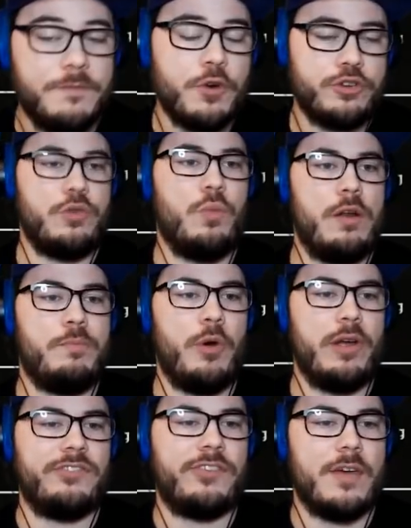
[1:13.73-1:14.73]
version
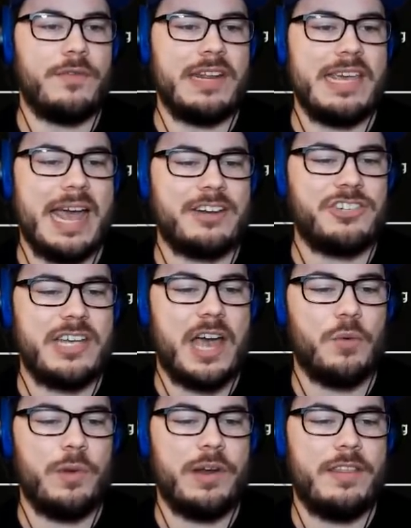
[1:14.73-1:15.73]
1.7, he actually
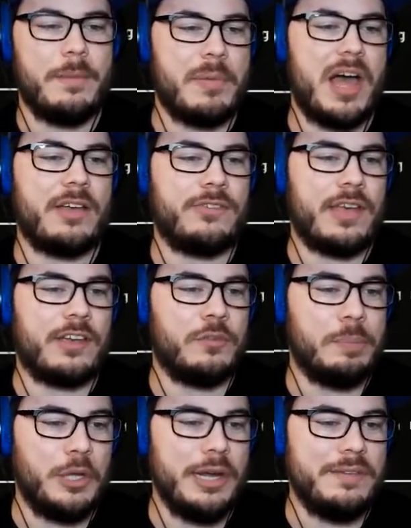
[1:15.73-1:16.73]
got rid of the box
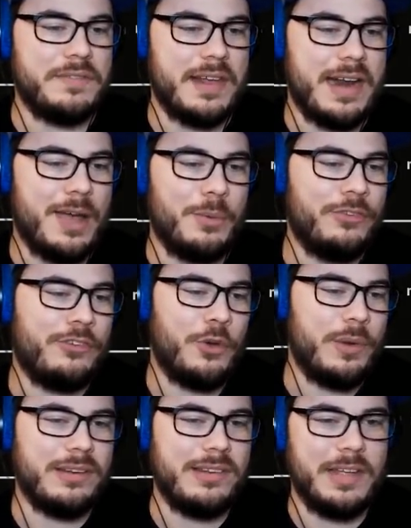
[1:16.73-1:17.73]
exploit that I was
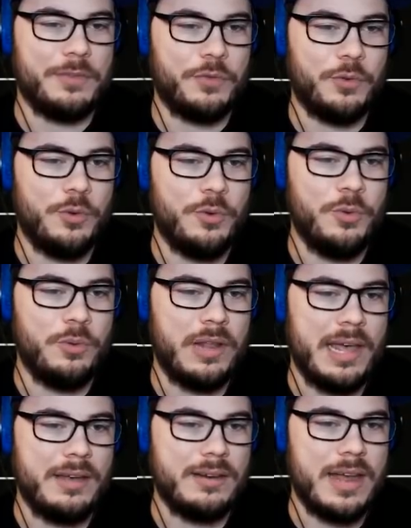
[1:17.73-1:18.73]
doing to get through,
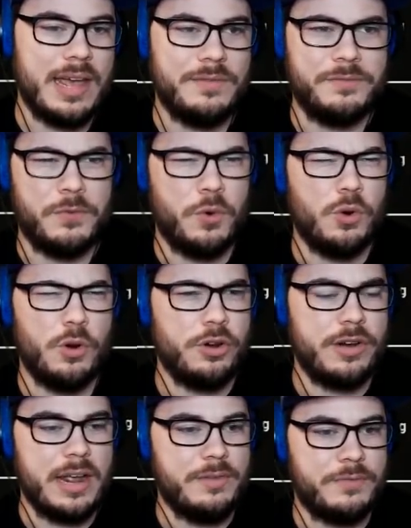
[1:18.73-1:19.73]
like, night
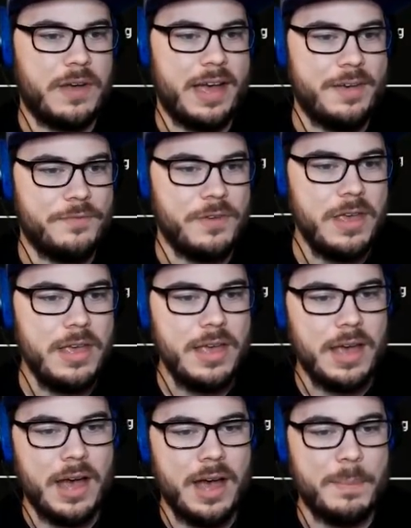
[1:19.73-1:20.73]
4 night 5.
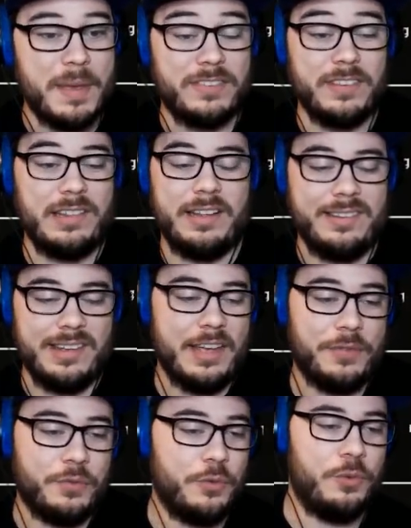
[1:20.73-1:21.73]
Uh, basically to
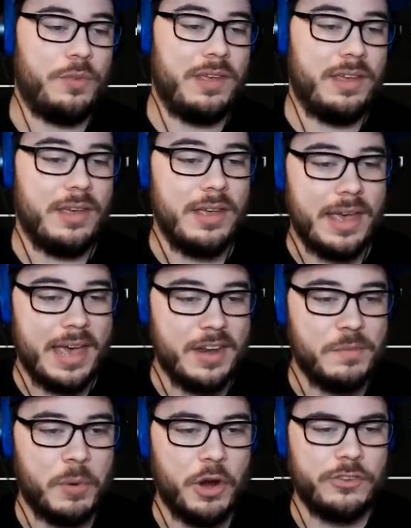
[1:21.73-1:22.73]
get through the
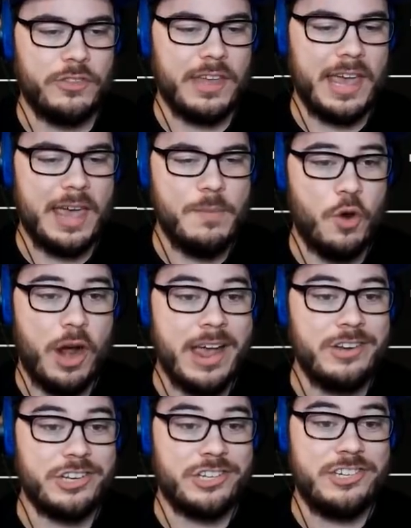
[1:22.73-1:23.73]
end parts of the game where
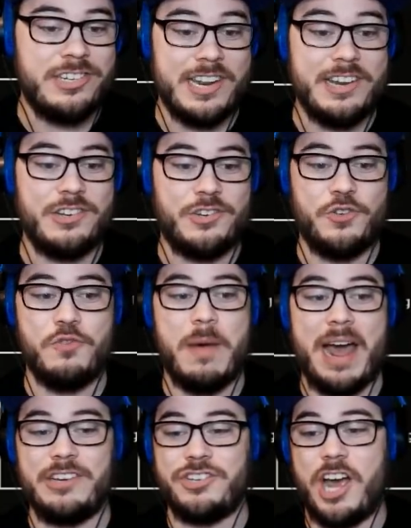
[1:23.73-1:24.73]
I just didn't do
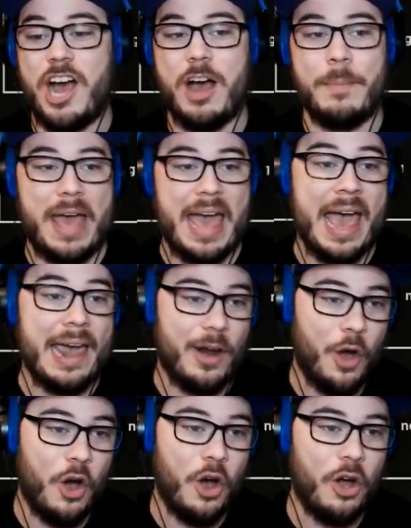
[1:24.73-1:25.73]
my job at
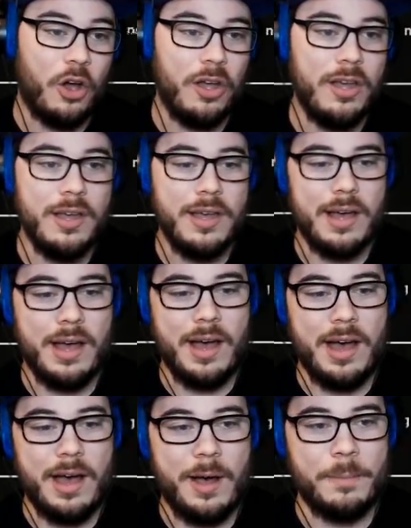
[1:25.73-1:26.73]
all.
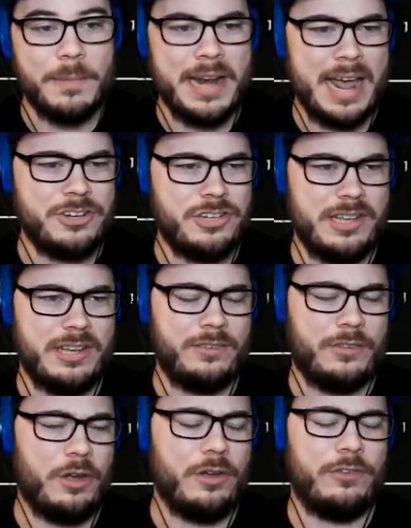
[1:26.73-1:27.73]
Um, and actually,
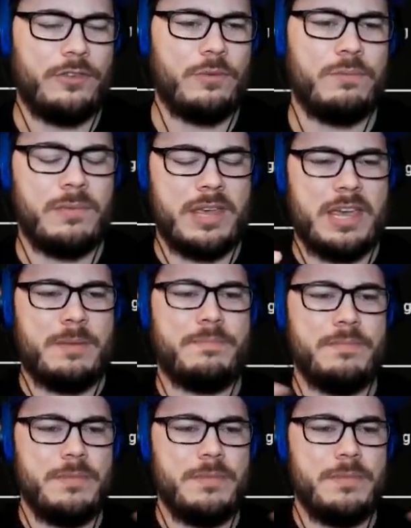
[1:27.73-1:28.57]
as long as you keep